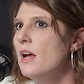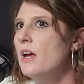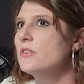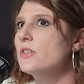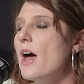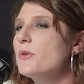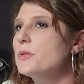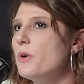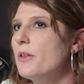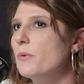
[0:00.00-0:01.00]
Wow. So that
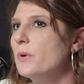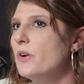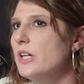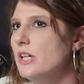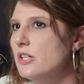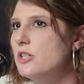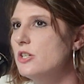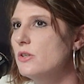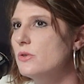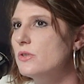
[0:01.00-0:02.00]
was one of the real
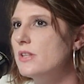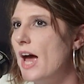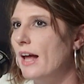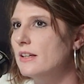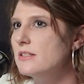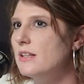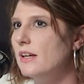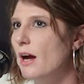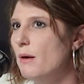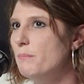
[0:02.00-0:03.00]
issues that the
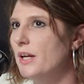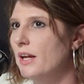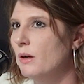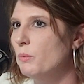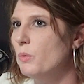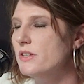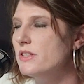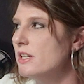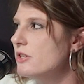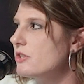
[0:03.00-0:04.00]
company
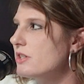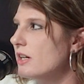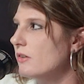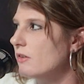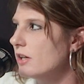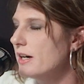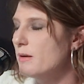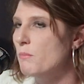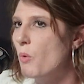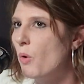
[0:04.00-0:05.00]
was interested in
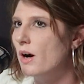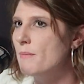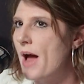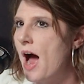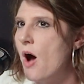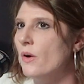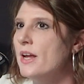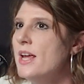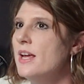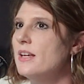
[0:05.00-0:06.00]
learning more about
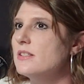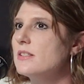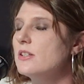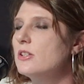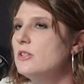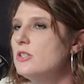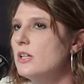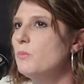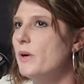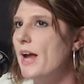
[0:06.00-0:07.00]
is,
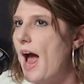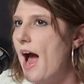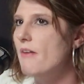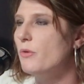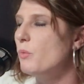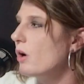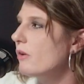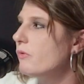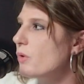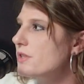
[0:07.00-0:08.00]
did we have a
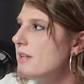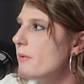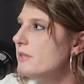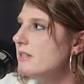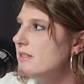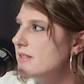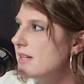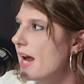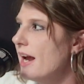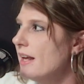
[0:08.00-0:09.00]
workforce that would
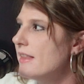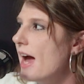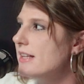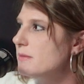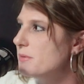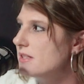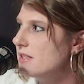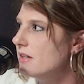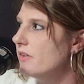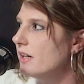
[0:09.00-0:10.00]
sustain that
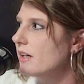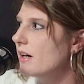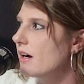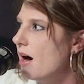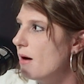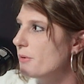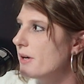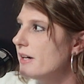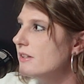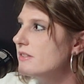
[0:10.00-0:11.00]
specific
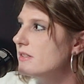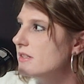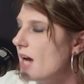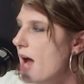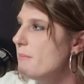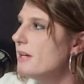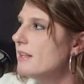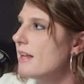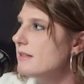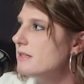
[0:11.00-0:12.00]
operator type
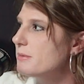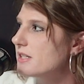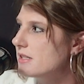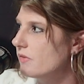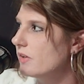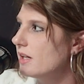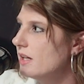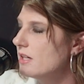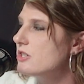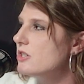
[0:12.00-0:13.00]
in that specific
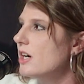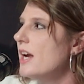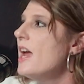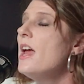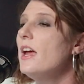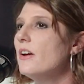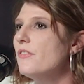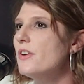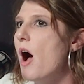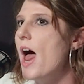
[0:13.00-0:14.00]
industry?
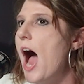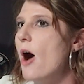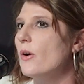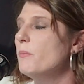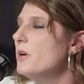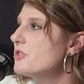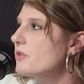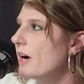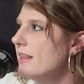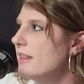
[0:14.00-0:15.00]
If not, how could we
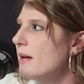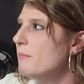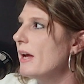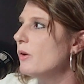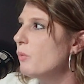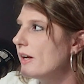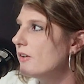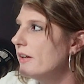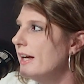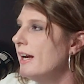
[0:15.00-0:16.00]
train them and
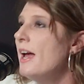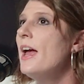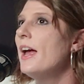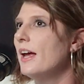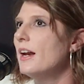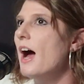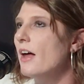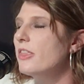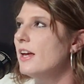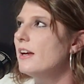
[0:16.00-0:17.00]
quickly? And
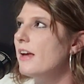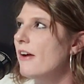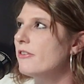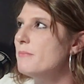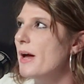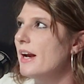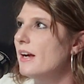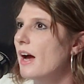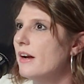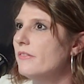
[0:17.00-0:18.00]
I think everybody
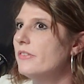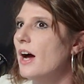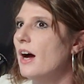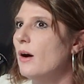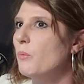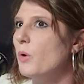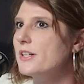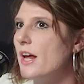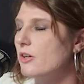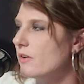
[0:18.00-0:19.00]
kind of
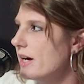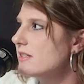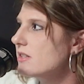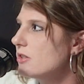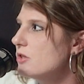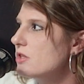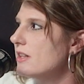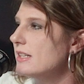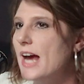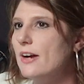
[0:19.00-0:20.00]
worked out a great
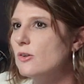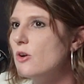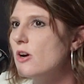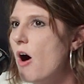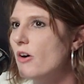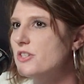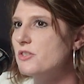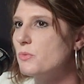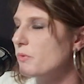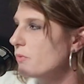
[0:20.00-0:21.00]
solution. The technical
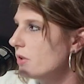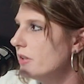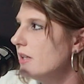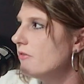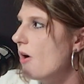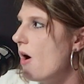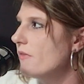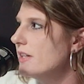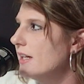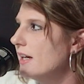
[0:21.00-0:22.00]
colleges were really
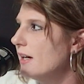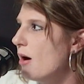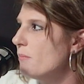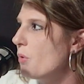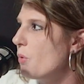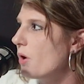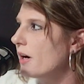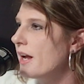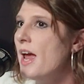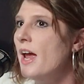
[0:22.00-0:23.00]
involved in getting on
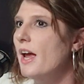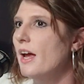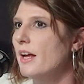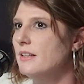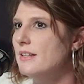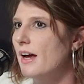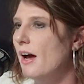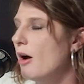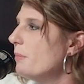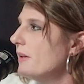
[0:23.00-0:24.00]
board and
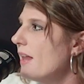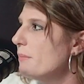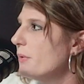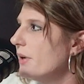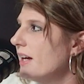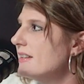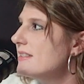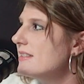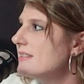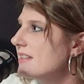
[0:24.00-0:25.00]
helping that plant
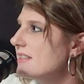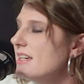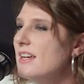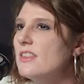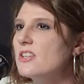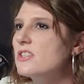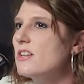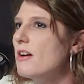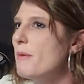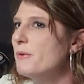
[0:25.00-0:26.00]
succeed. They're
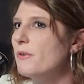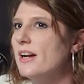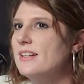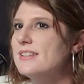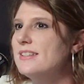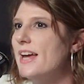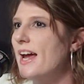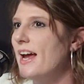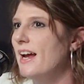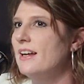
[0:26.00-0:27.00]
still up and running
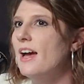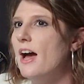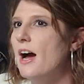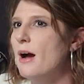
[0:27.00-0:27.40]
today.